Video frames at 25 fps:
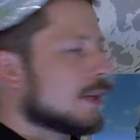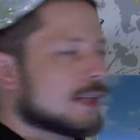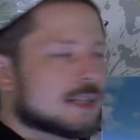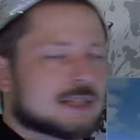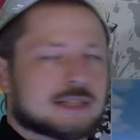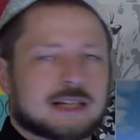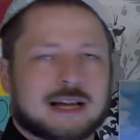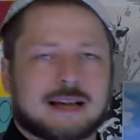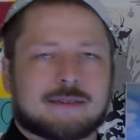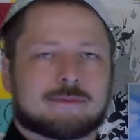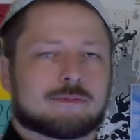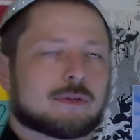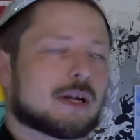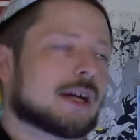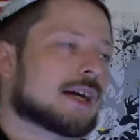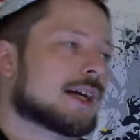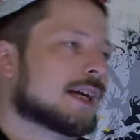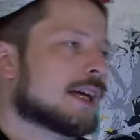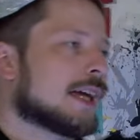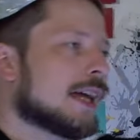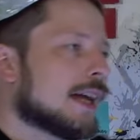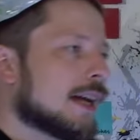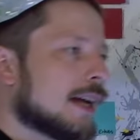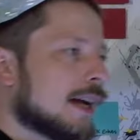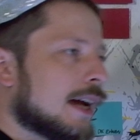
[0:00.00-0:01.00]
in a time where
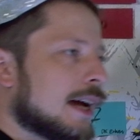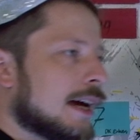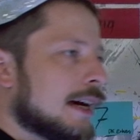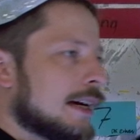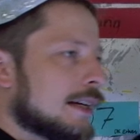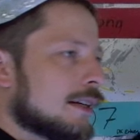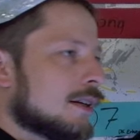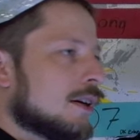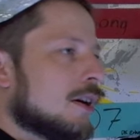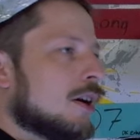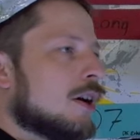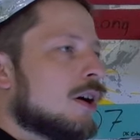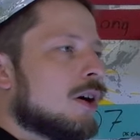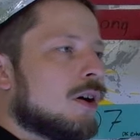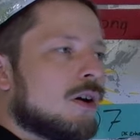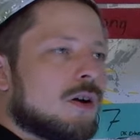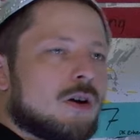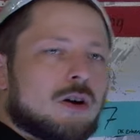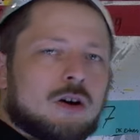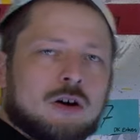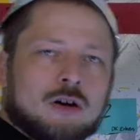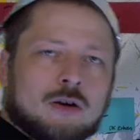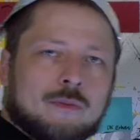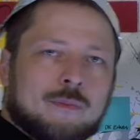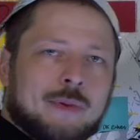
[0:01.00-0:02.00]
king had
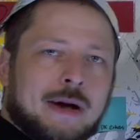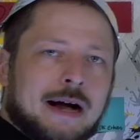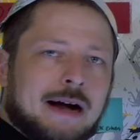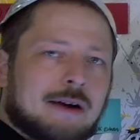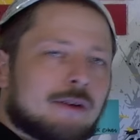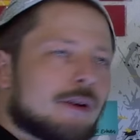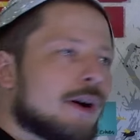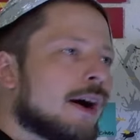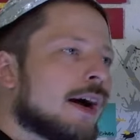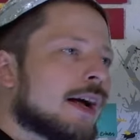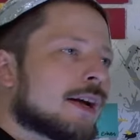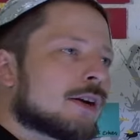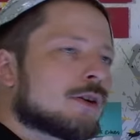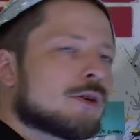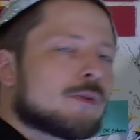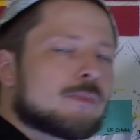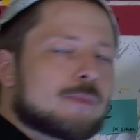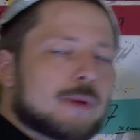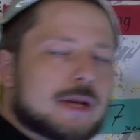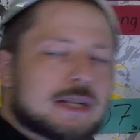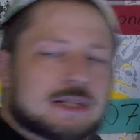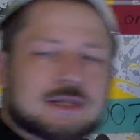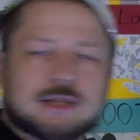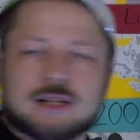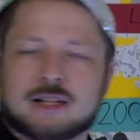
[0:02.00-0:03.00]
all power and could
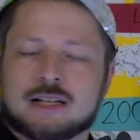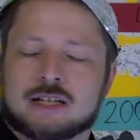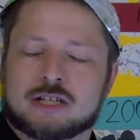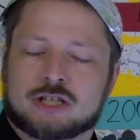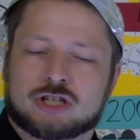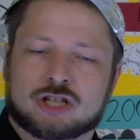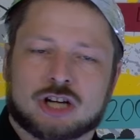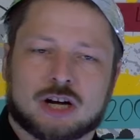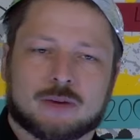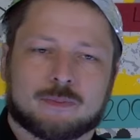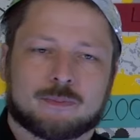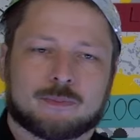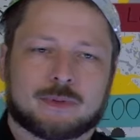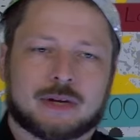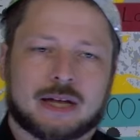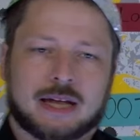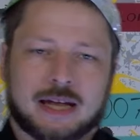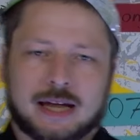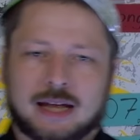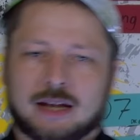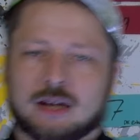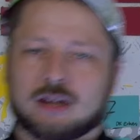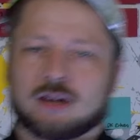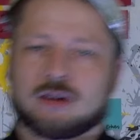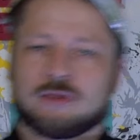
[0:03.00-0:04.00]
basically chop the
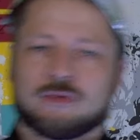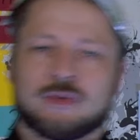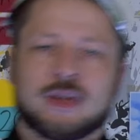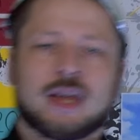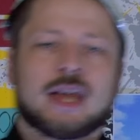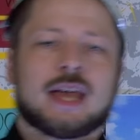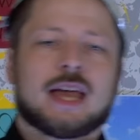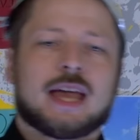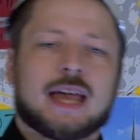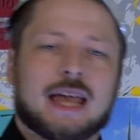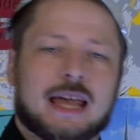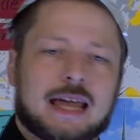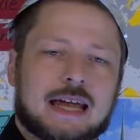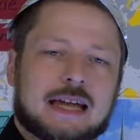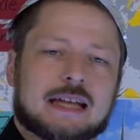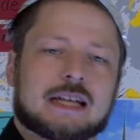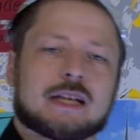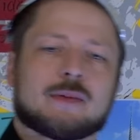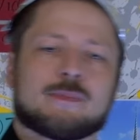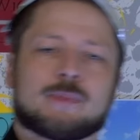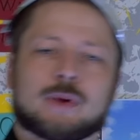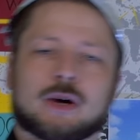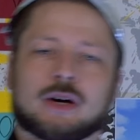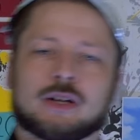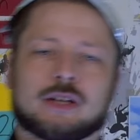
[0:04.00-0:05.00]
head off
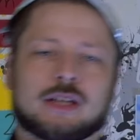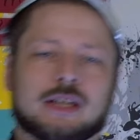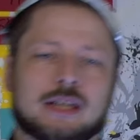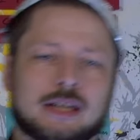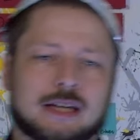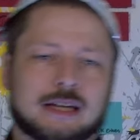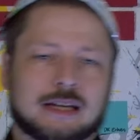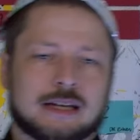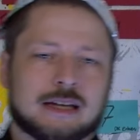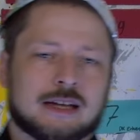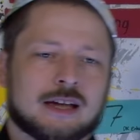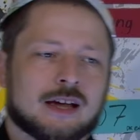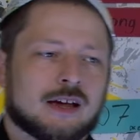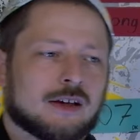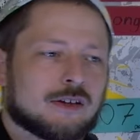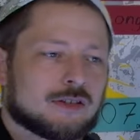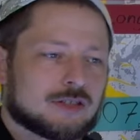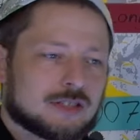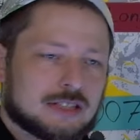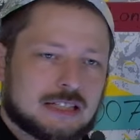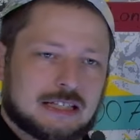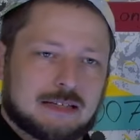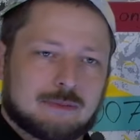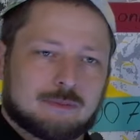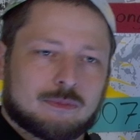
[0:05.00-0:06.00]
anybody he
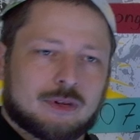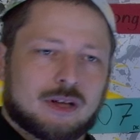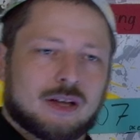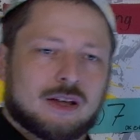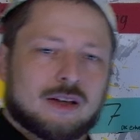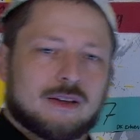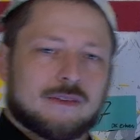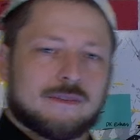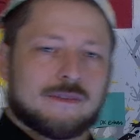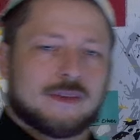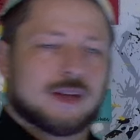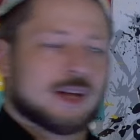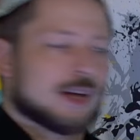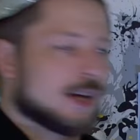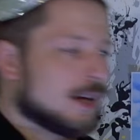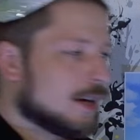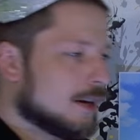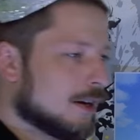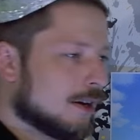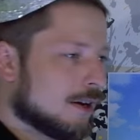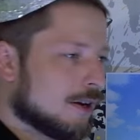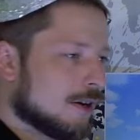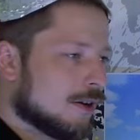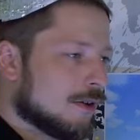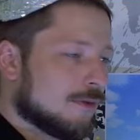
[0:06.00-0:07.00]
deemed
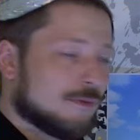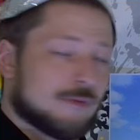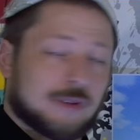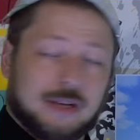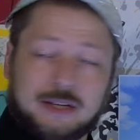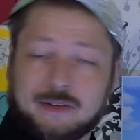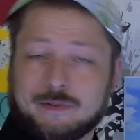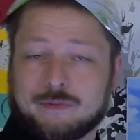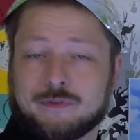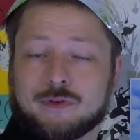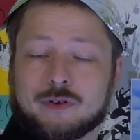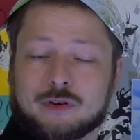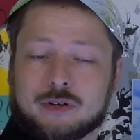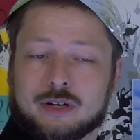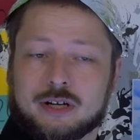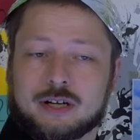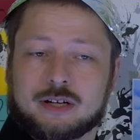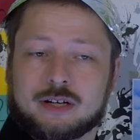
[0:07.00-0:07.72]
fit for